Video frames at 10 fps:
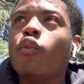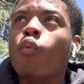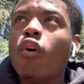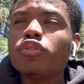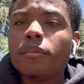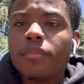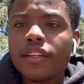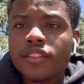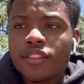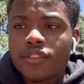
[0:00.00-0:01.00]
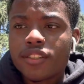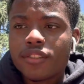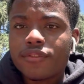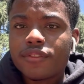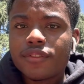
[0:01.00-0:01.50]
Want to better
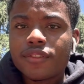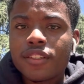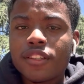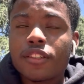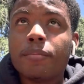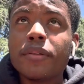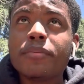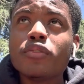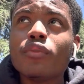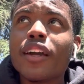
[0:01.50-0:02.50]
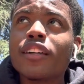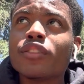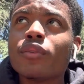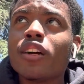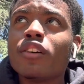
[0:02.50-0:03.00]
yourself the people you hanging
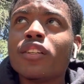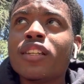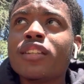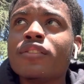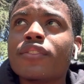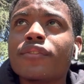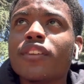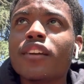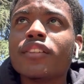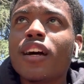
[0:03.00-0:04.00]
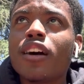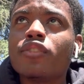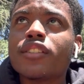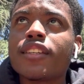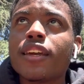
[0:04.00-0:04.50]
around leave. If they're not on
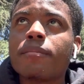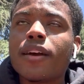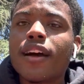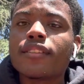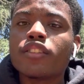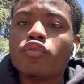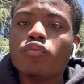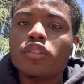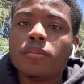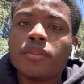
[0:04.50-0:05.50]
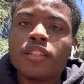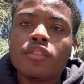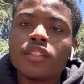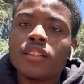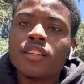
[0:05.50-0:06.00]
the same path that you want to be
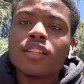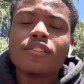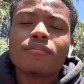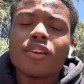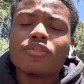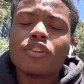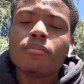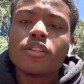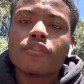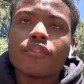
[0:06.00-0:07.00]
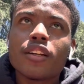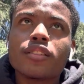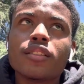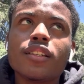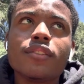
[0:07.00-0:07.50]
on, then leave, bro. Don't be afraid
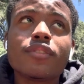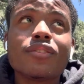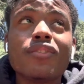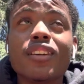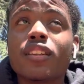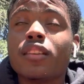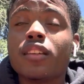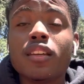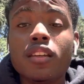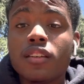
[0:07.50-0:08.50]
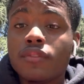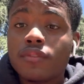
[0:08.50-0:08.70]
to leave. Just fucking leave.